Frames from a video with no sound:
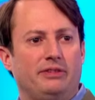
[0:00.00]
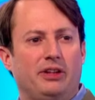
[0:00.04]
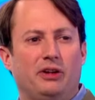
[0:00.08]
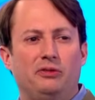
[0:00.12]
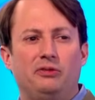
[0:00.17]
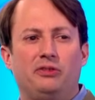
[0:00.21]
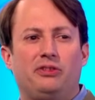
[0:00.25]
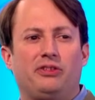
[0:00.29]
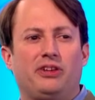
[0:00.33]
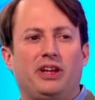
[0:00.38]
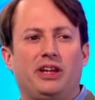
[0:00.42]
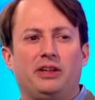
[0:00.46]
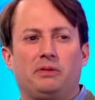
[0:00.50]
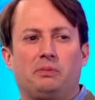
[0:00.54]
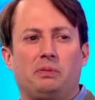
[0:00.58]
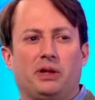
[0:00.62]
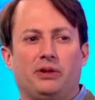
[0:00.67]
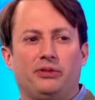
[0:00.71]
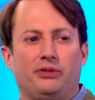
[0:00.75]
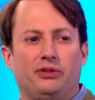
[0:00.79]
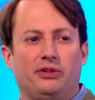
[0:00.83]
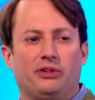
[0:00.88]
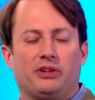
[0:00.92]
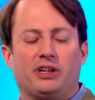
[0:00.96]
Don't say it's
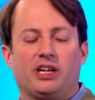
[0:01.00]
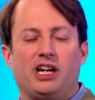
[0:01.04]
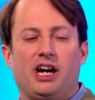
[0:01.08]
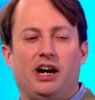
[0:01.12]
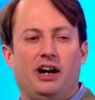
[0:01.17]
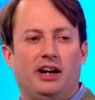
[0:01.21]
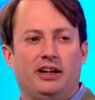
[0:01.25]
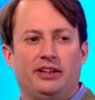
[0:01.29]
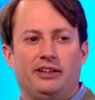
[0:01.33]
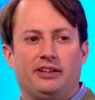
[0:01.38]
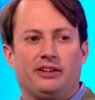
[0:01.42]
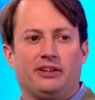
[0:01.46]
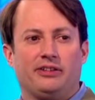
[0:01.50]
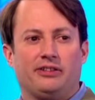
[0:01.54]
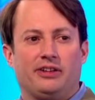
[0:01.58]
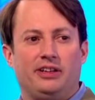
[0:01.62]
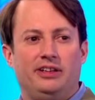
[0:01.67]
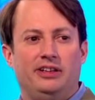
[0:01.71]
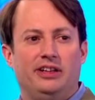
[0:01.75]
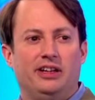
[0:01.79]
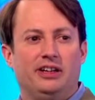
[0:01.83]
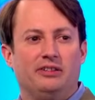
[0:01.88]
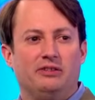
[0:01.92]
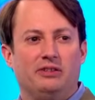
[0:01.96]
because you're kind, because I
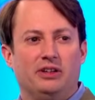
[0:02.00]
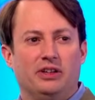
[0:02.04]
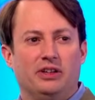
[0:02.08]
know